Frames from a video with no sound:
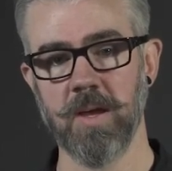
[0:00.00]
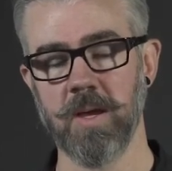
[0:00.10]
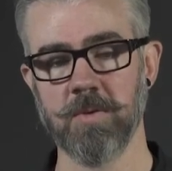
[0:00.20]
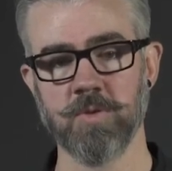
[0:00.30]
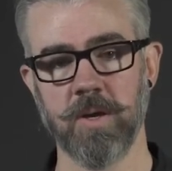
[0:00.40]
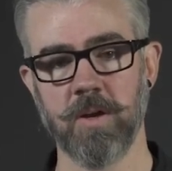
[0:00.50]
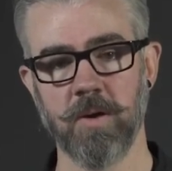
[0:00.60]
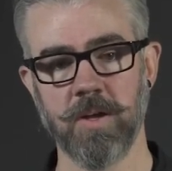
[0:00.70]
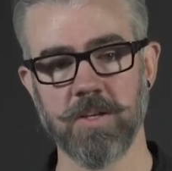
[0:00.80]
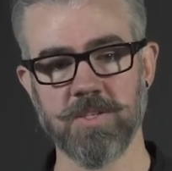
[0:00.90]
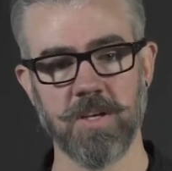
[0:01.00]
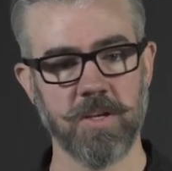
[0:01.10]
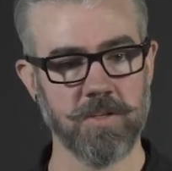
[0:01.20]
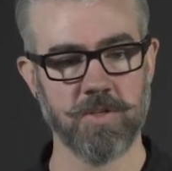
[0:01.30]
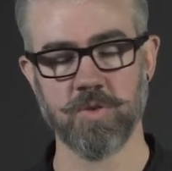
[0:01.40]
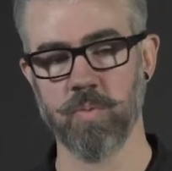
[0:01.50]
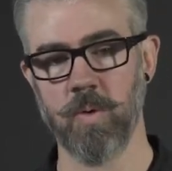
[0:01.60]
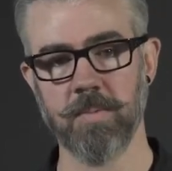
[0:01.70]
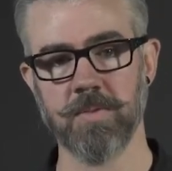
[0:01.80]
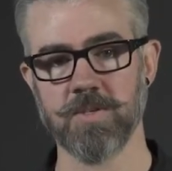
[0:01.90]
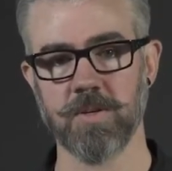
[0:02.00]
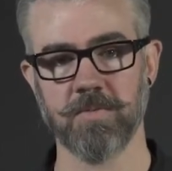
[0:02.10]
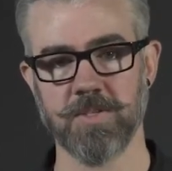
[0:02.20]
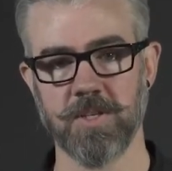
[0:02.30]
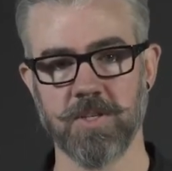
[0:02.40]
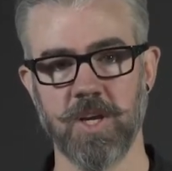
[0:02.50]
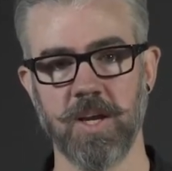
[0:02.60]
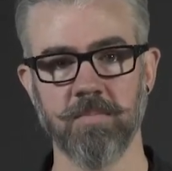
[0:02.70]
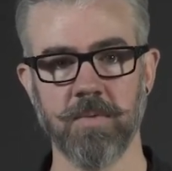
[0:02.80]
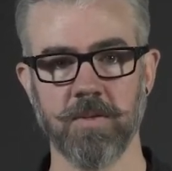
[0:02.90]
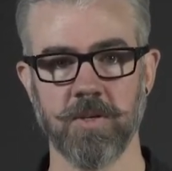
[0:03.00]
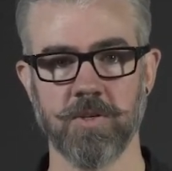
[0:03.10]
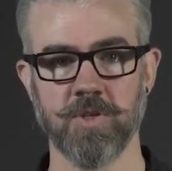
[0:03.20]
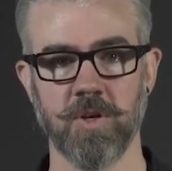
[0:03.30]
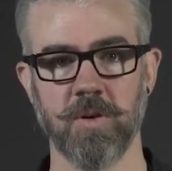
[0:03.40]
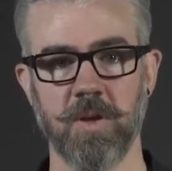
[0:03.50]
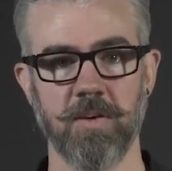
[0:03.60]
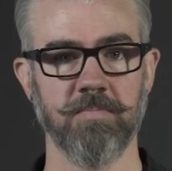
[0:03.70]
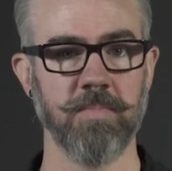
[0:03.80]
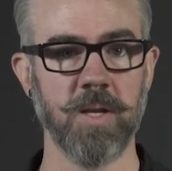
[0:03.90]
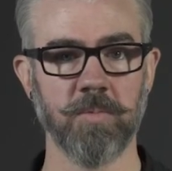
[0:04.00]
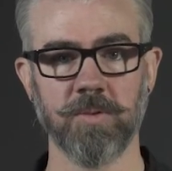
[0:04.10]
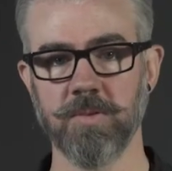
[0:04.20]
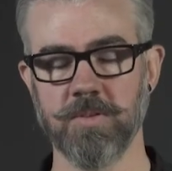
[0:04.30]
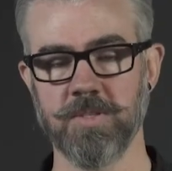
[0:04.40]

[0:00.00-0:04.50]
in between coatings to just wipe the surface of the chain to ensure you have minimal